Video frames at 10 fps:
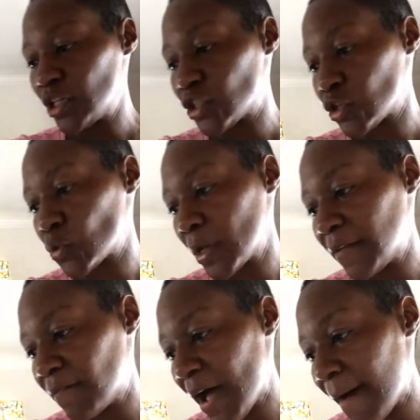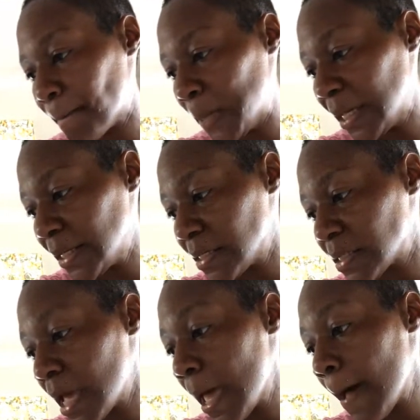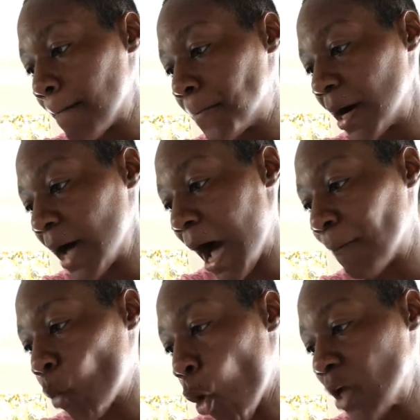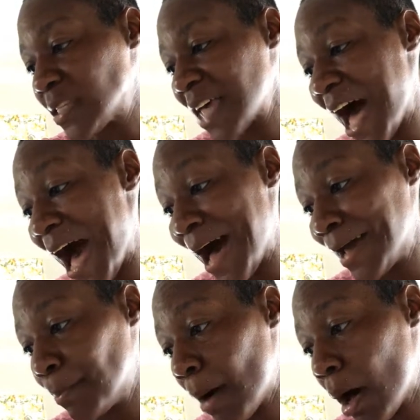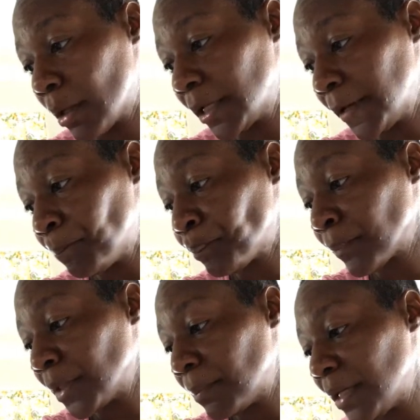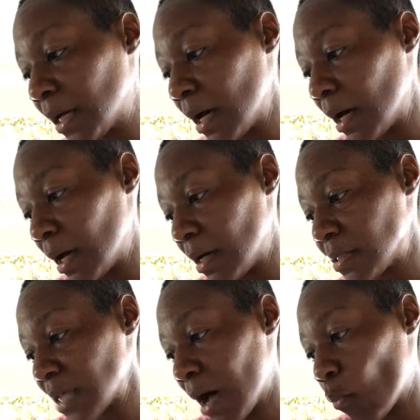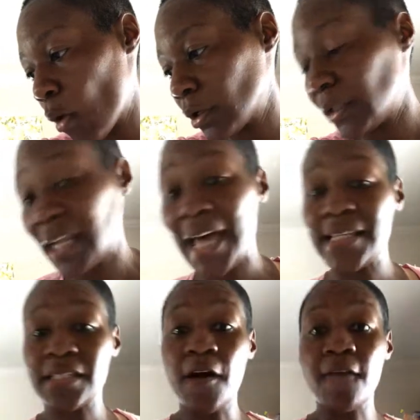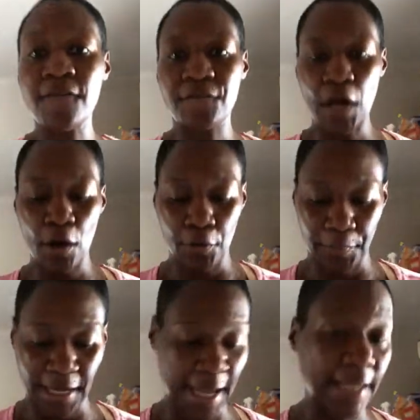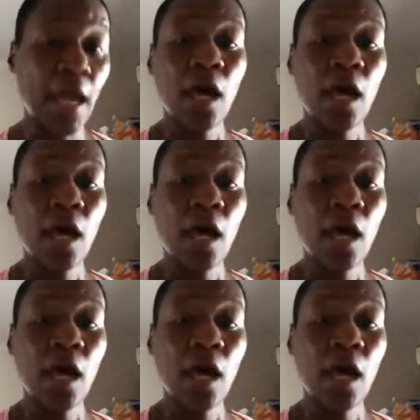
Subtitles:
to 25 minutes. But I'm going to eyeball it because I want a nice firm cake.